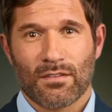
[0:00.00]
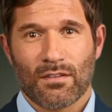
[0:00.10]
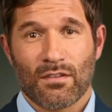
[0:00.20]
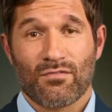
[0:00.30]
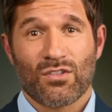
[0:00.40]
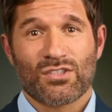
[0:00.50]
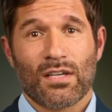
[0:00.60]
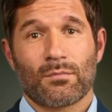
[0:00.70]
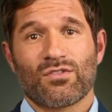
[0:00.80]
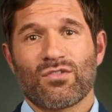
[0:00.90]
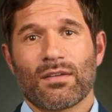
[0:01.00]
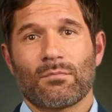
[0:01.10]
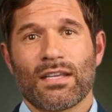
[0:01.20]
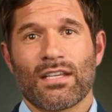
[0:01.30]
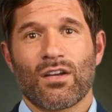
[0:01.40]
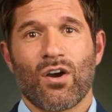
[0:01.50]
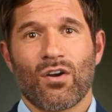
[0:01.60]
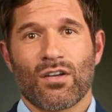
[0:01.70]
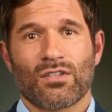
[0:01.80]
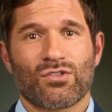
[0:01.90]
The first step in treating
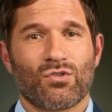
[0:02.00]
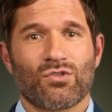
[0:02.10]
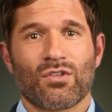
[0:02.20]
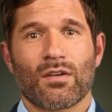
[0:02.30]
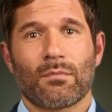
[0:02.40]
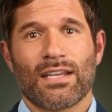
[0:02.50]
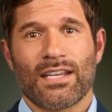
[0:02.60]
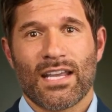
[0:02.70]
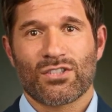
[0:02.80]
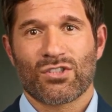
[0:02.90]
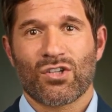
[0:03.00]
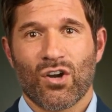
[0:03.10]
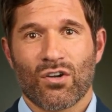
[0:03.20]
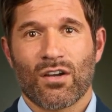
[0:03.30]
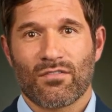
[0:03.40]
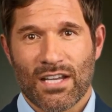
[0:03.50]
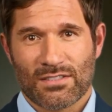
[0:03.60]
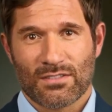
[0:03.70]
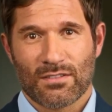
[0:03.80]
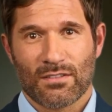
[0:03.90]
PDR is usually a medication called
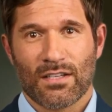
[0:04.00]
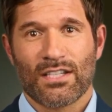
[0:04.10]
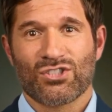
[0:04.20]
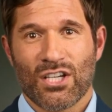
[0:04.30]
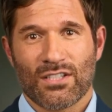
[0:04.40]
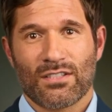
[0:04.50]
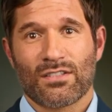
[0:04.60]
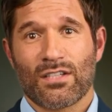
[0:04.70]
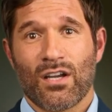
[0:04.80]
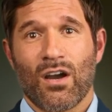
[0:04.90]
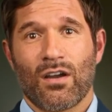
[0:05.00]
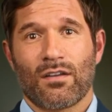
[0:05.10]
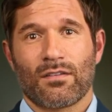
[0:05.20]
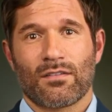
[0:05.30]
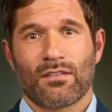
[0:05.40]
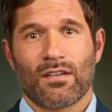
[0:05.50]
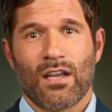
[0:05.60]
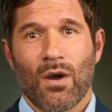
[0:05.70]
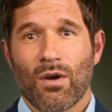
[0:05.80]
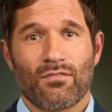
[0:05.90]
Avastin, injected into the eye.
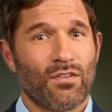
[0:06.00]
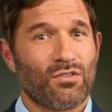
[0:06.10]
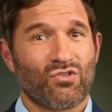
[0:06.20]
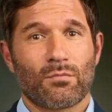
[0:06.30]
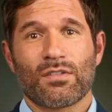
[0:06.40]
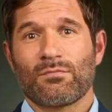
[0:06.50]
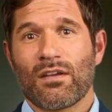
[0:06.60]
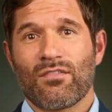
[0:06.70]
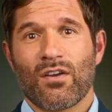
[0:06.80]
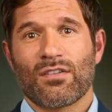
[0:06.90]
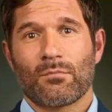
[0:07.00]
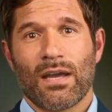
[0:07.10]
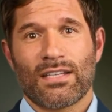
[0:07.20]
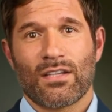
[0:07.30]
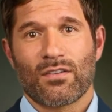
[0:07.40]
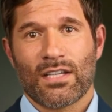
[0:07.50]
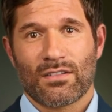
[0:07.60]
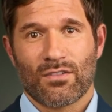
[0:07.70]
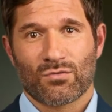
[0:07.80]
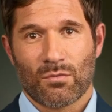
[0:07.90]
However, treatments may vary depending on the
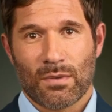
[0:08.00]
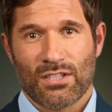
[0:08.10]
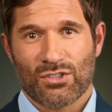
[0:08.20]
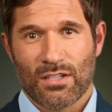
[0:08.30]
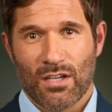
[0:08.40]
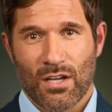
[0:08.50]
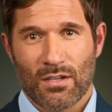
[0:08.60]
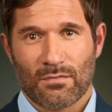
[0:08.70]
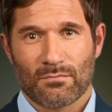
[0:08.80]
individual patient and eye.